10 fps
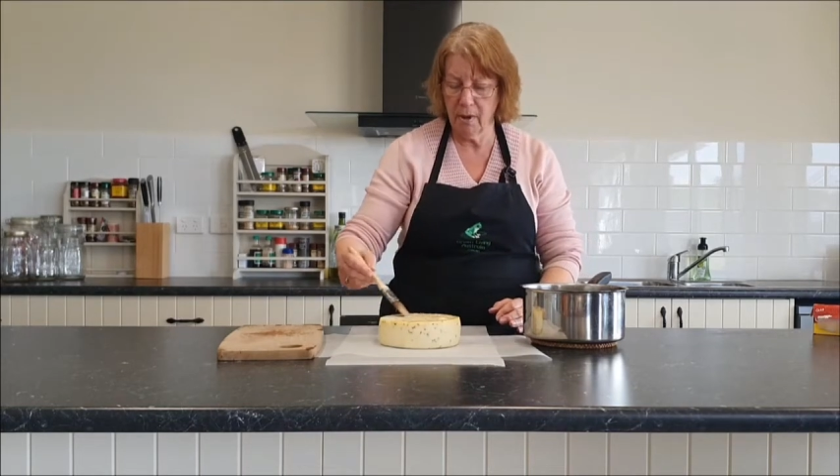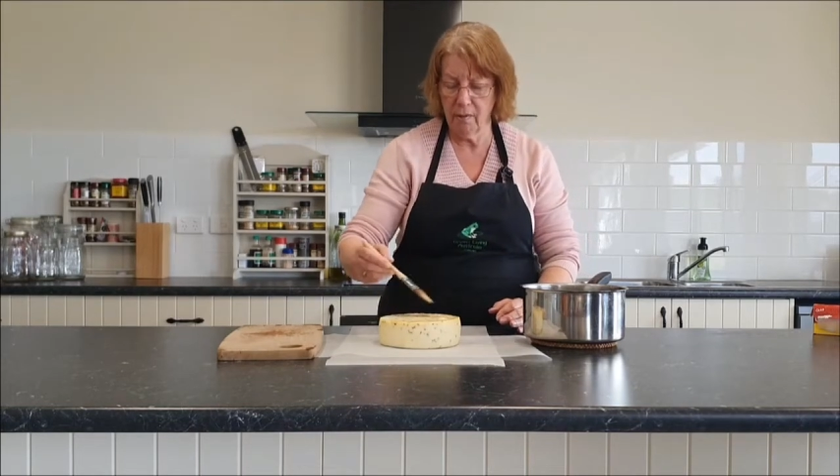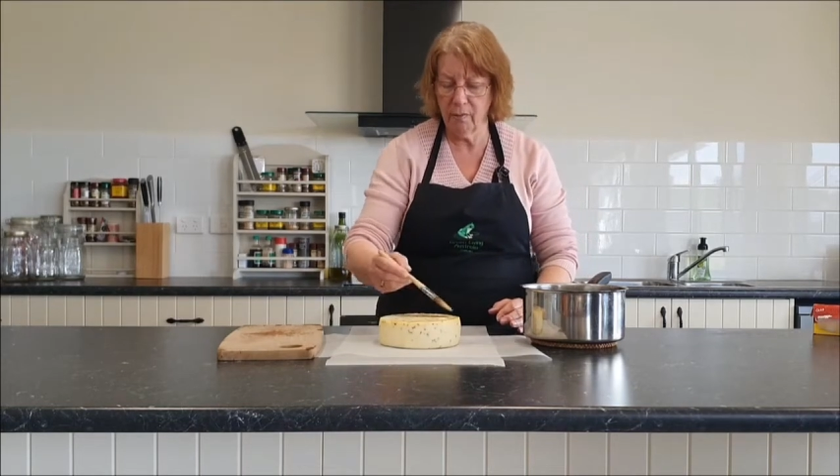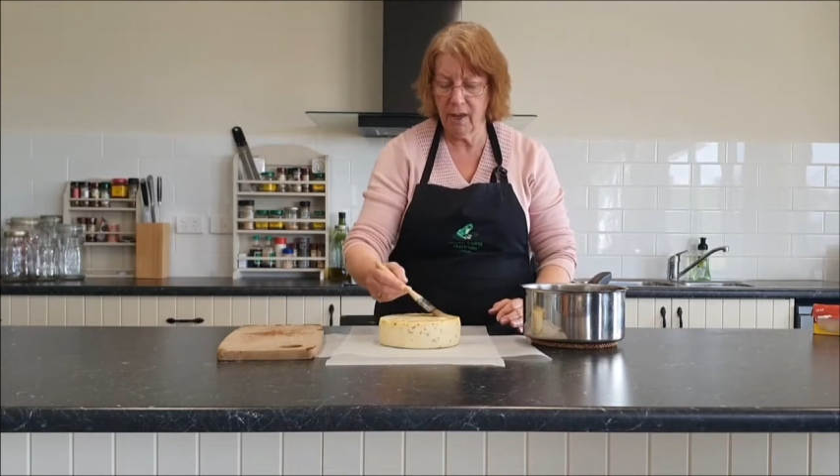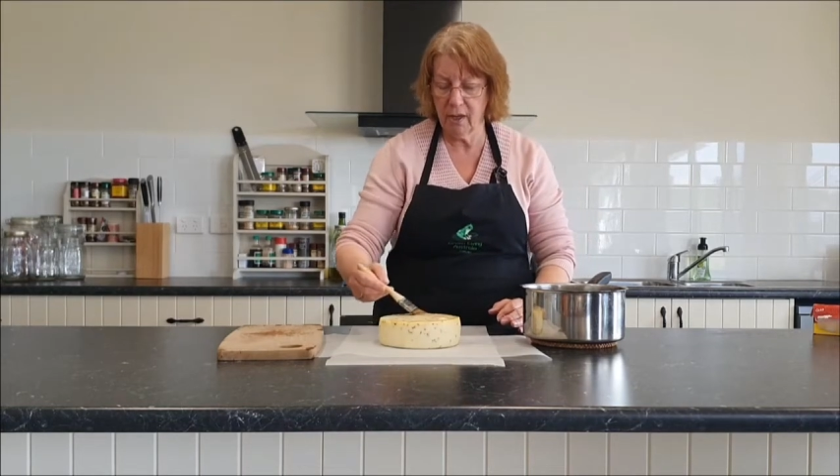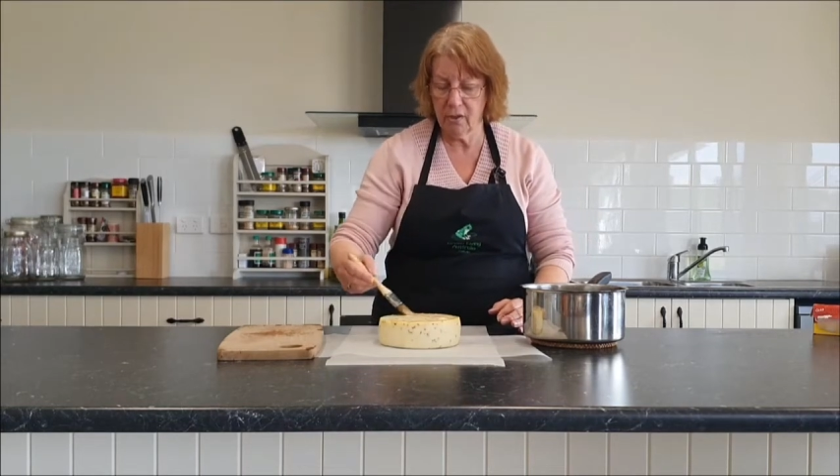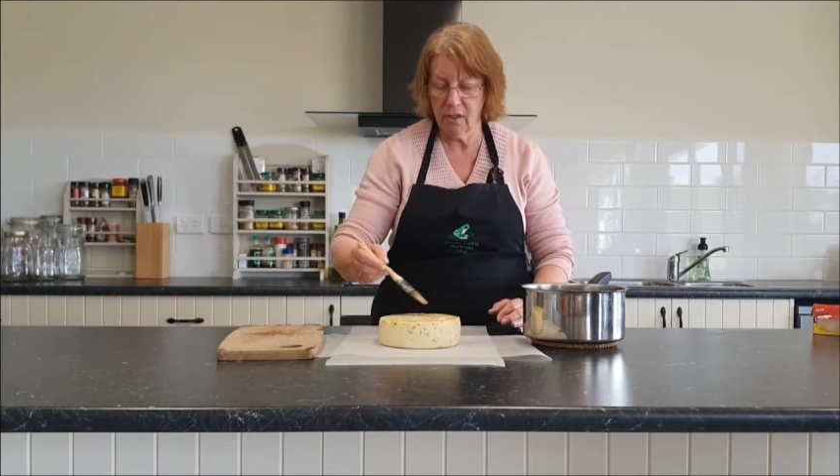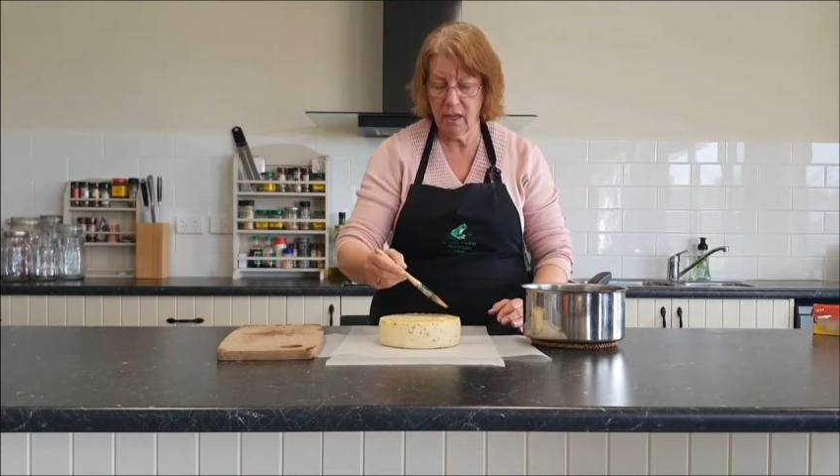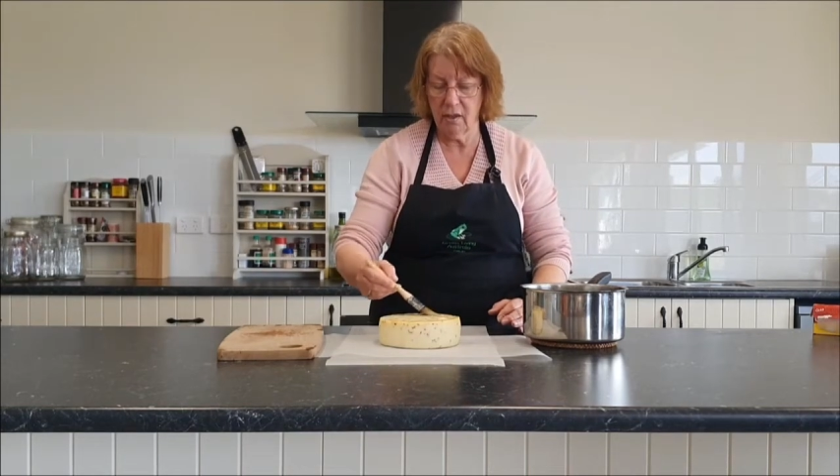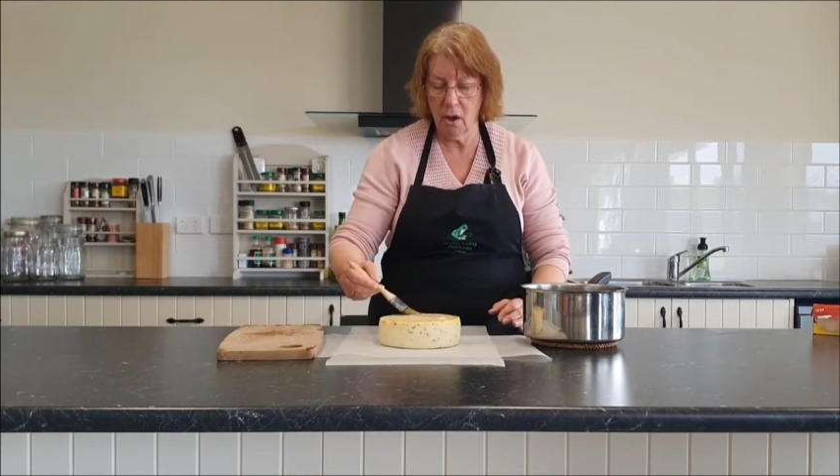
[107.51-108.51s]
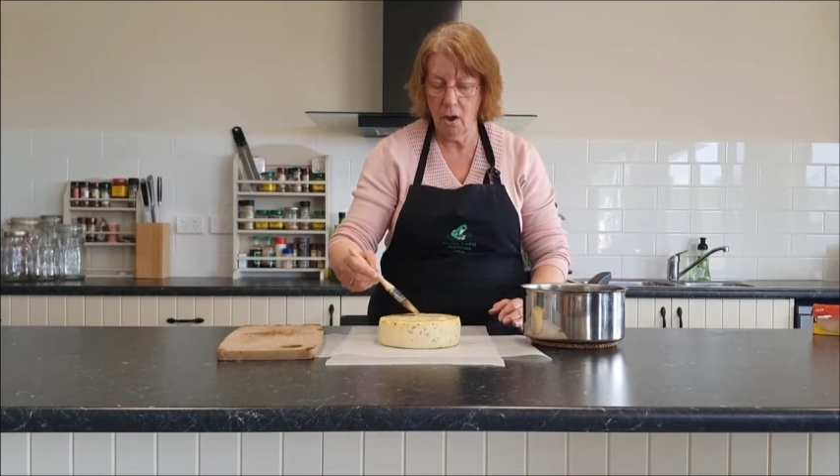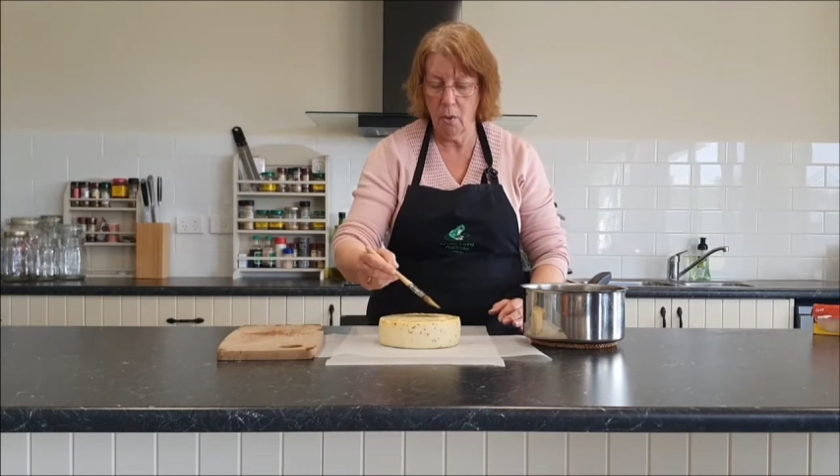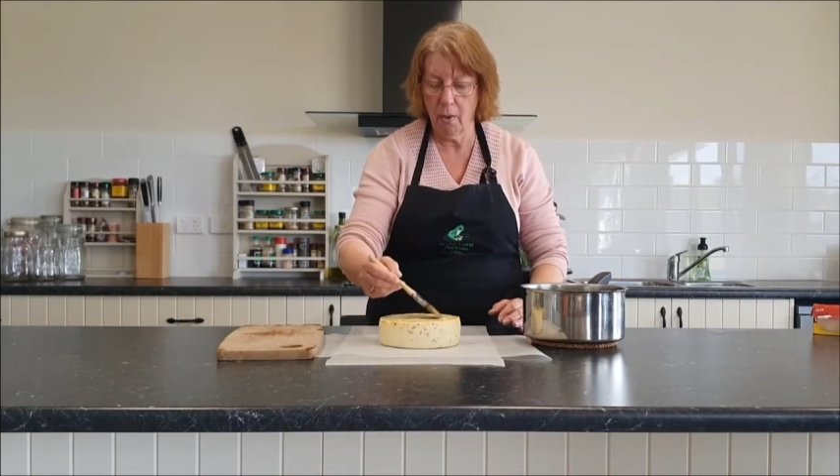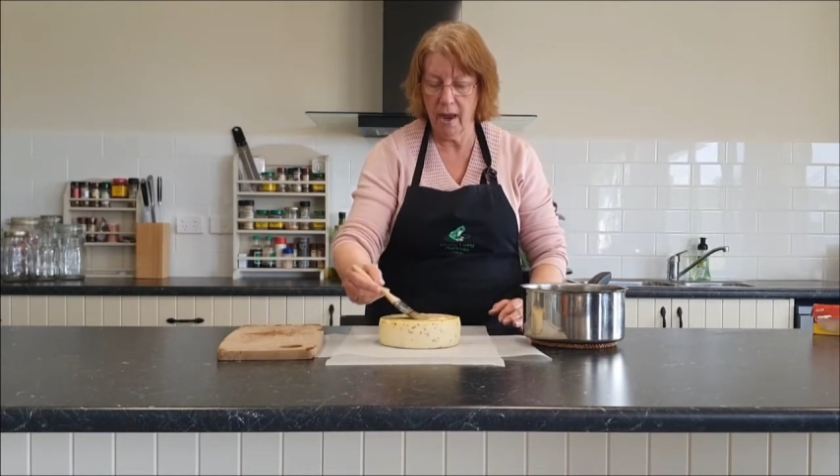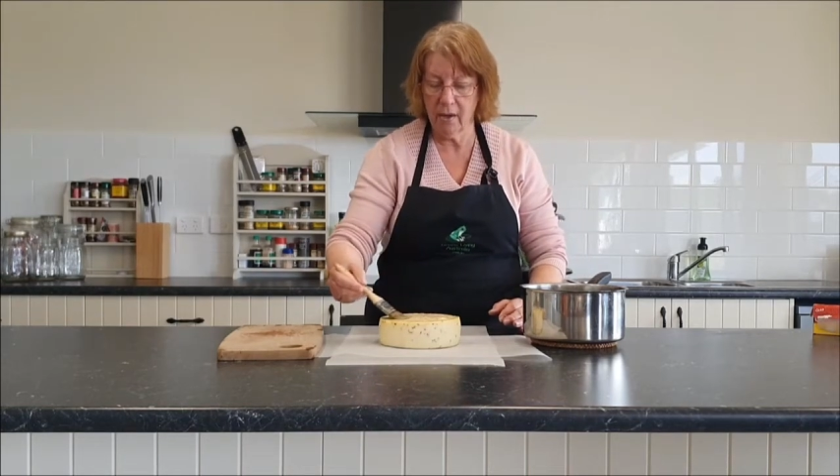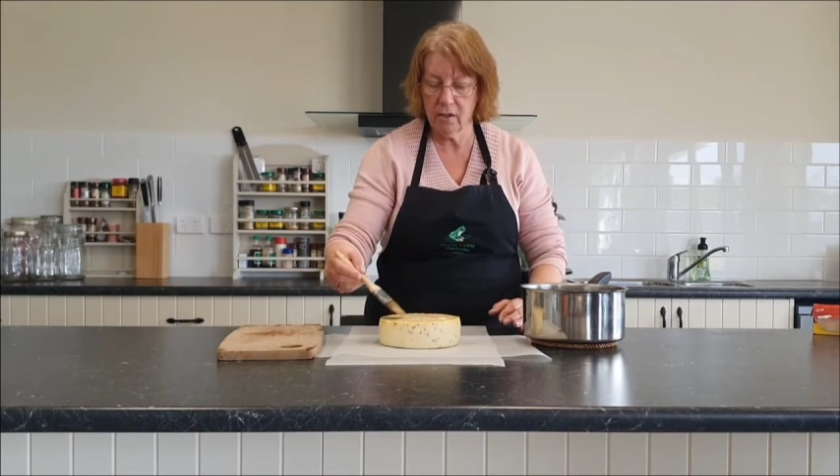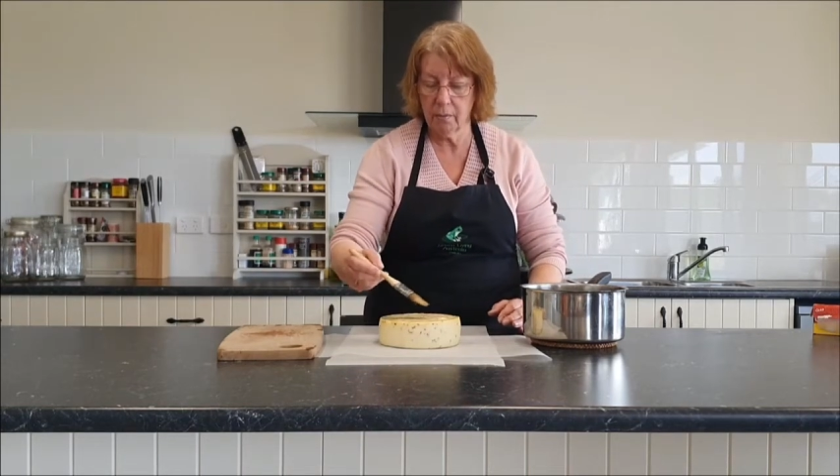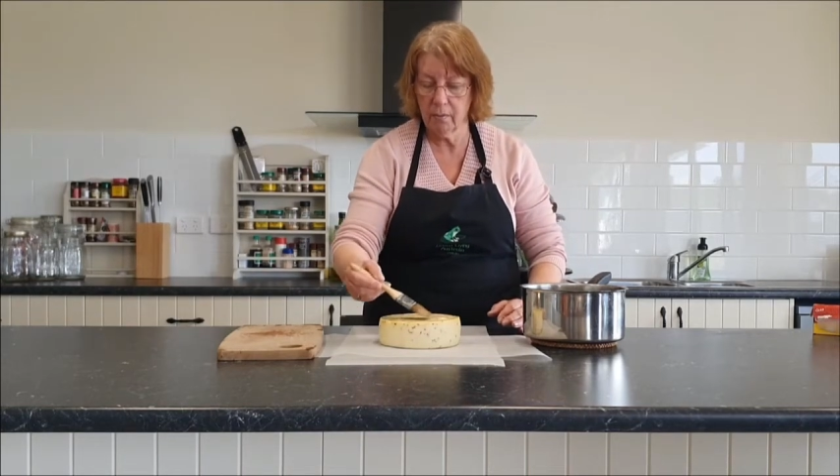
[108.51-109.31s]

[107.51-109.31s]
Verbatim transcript: fingers in the hot wax.